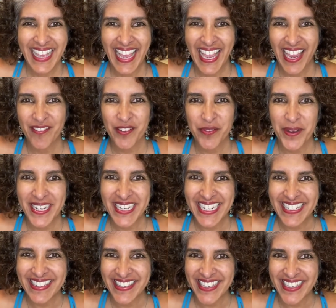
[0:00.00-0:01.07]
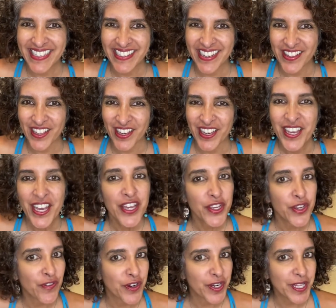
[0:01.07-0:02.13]
Hey everyone, it's Zeena Dhalla,
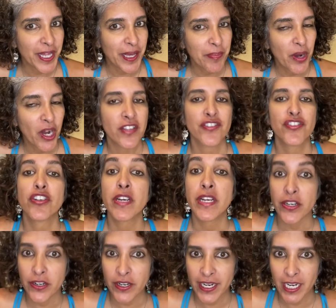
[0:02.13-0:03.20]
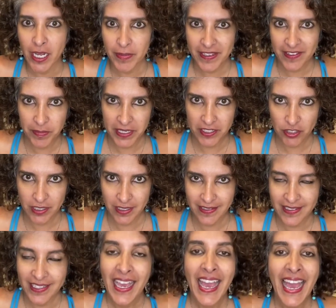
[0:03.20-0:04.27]
your VerticAlign posture and ergonomic
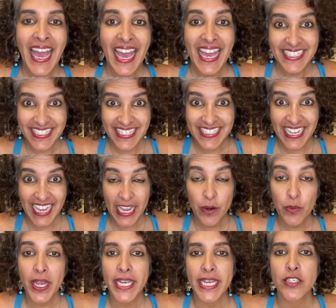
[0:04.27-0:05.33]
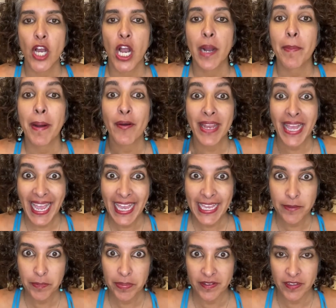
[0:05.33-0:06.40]
specialist. And today we're gonna talk about
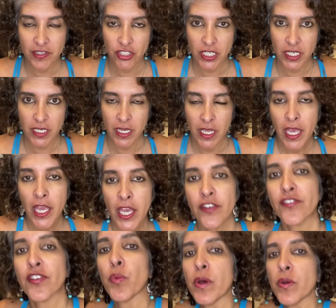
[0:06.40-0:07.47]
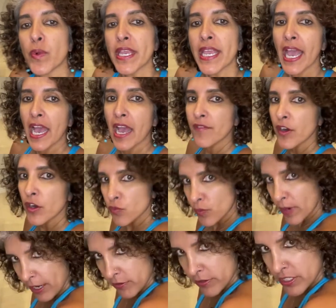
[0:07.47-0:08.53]
head position. So when we have
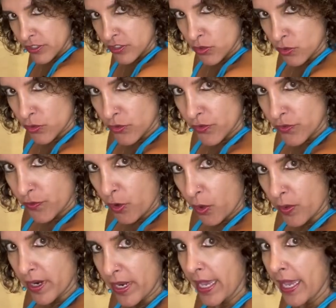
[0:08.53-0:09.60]
rounded shoulders, forward